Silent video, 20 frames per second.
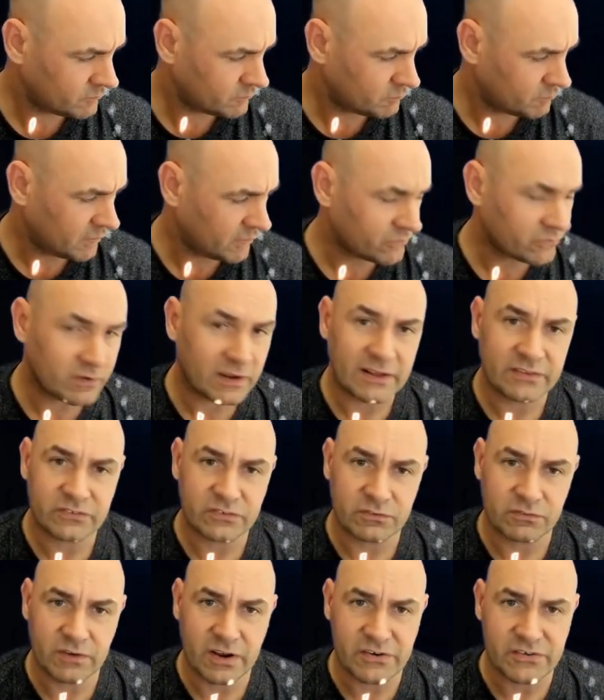Both
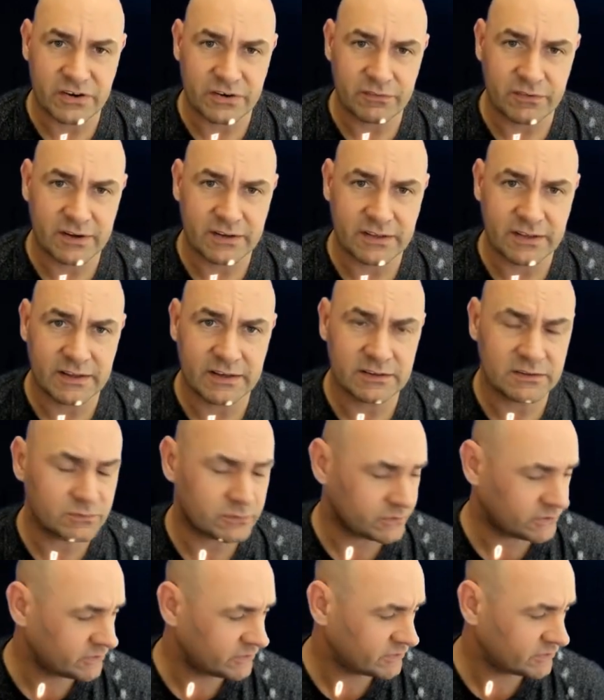lights are flashing right now,
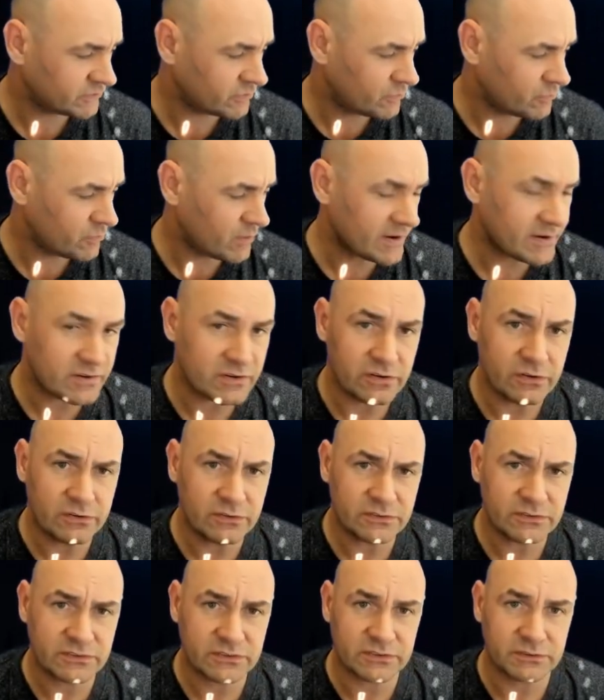which is great
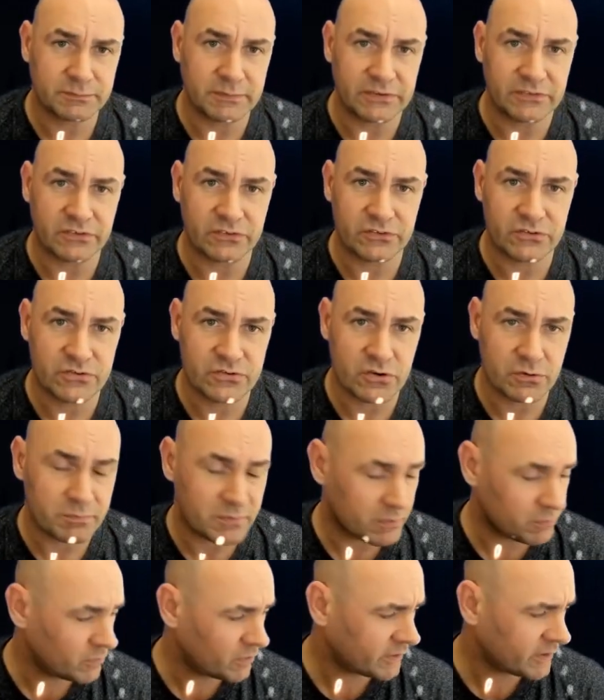news. It means it should
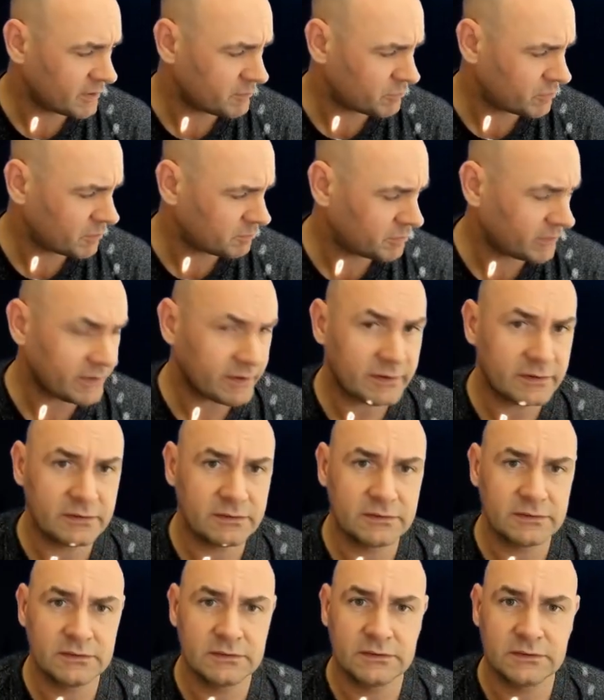be working properly.
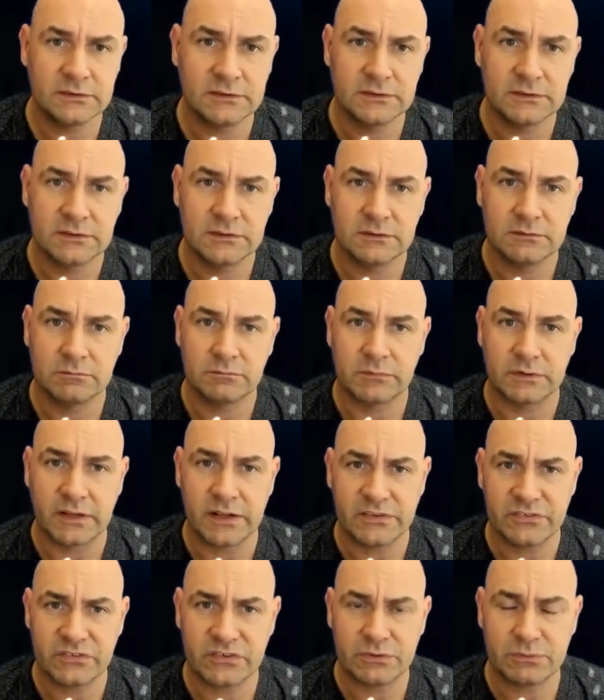But
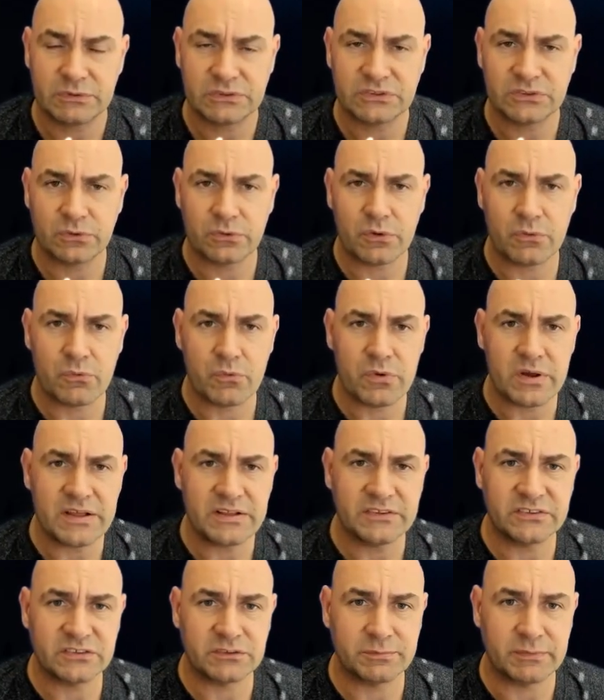let's see what sort of
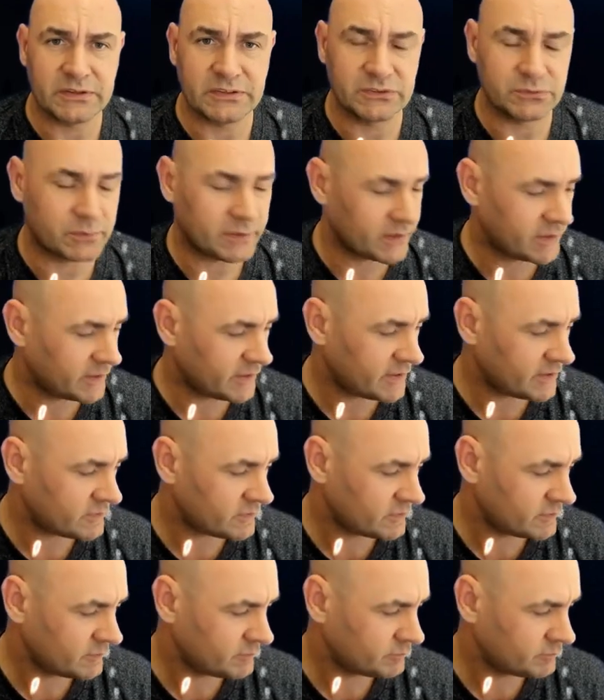read speeds we're going to get.